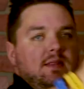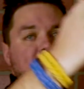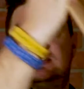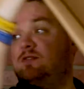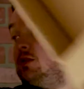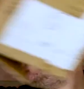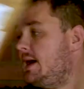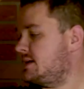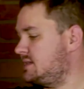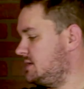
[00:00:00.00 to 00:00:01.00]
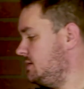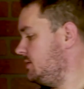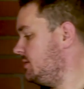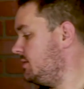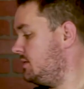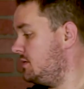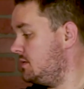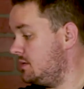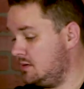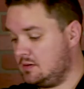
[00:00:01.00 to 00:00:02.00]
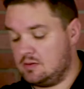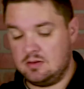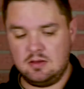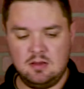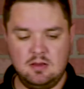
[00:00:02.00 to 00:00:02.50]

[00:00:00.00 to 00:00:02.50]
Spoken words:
and that's it for the box. Put